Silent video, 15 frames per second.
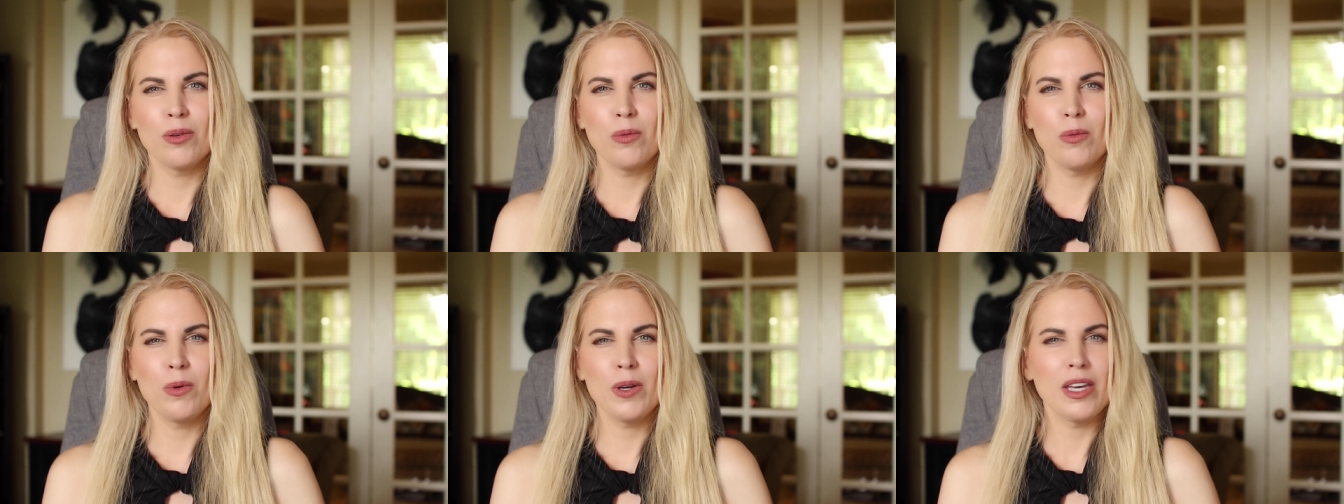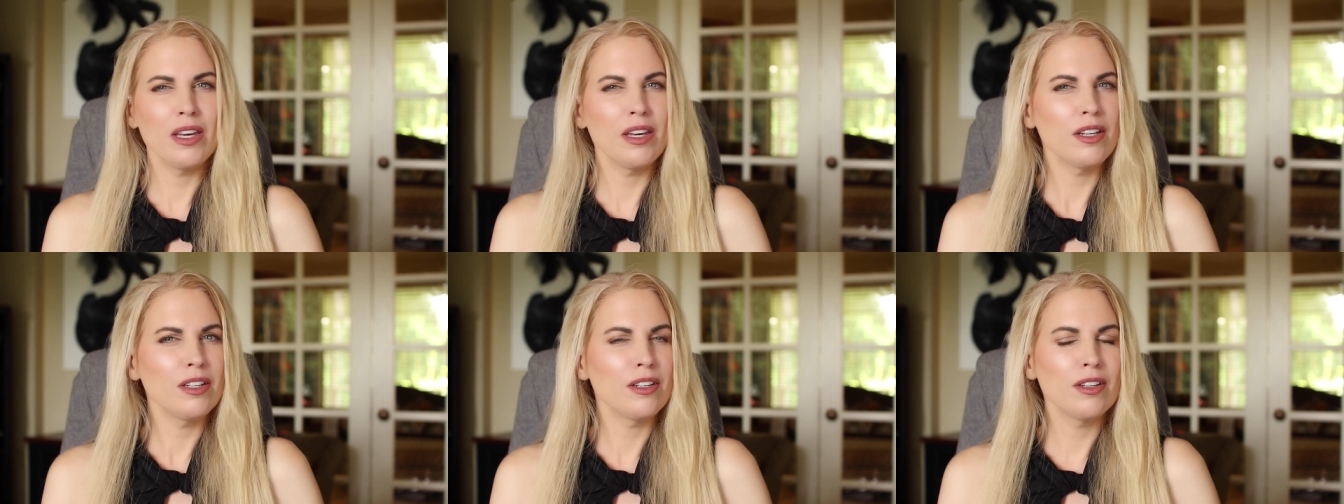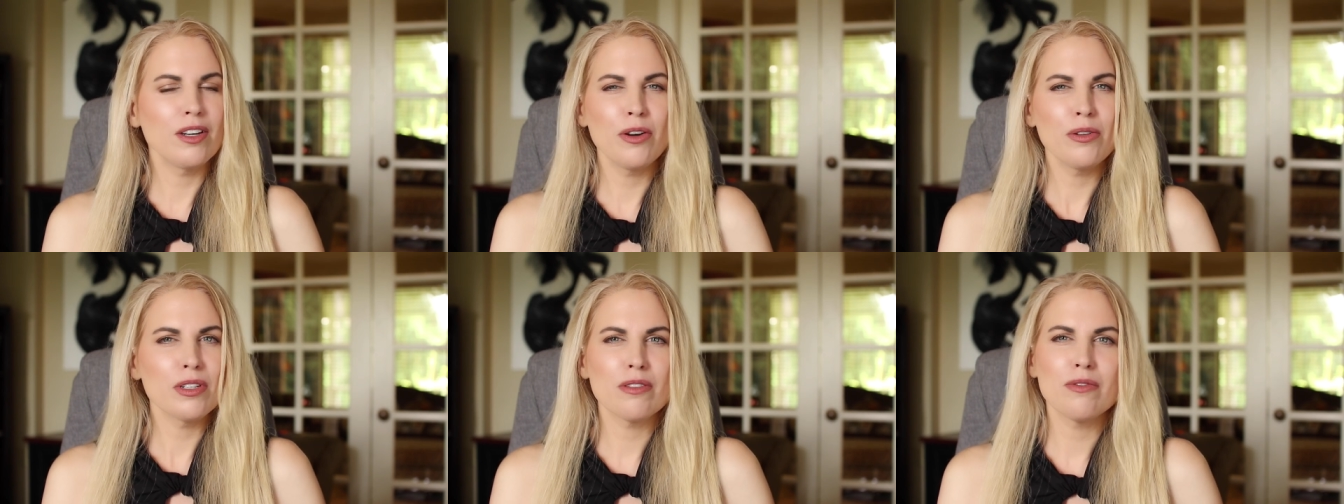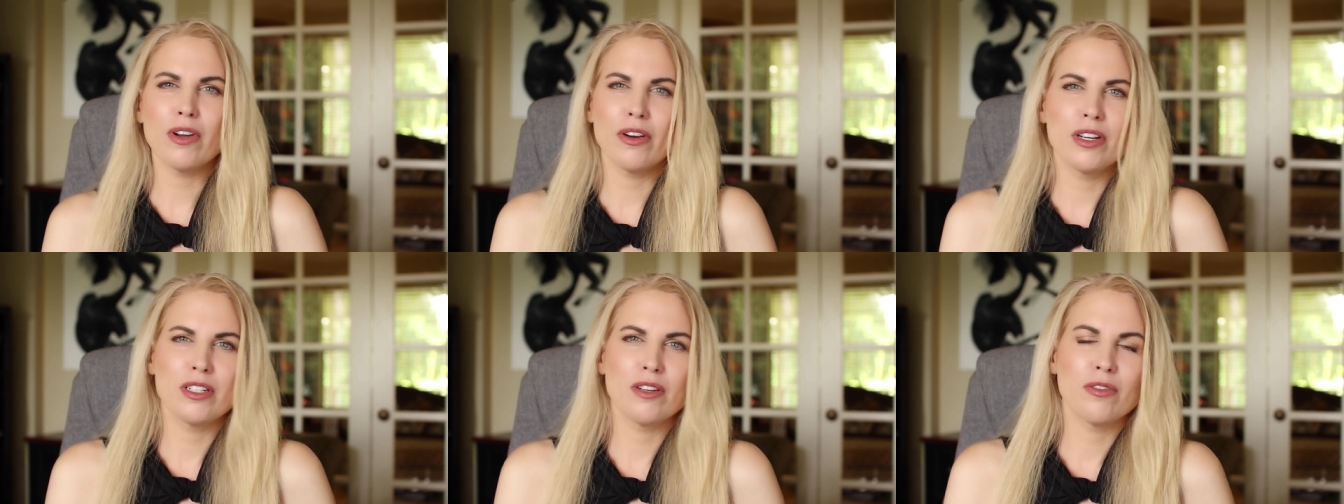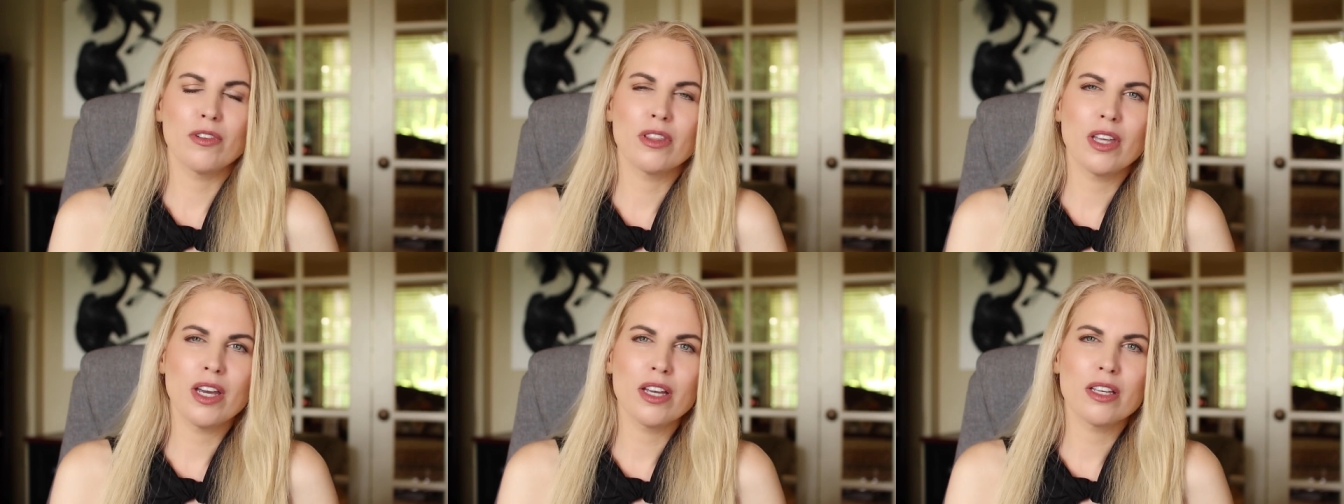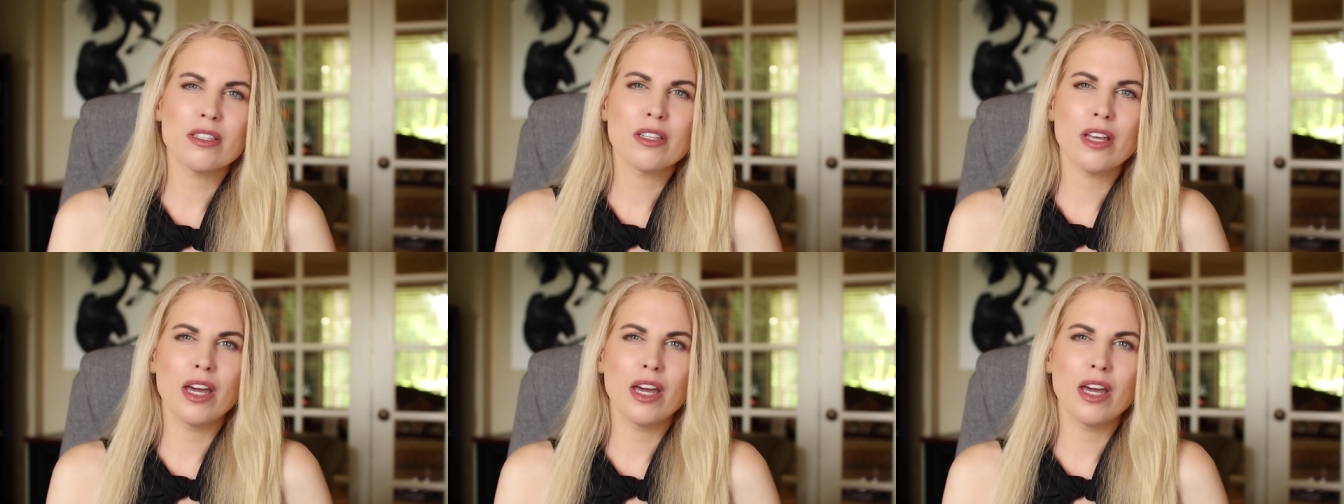we notice very different things.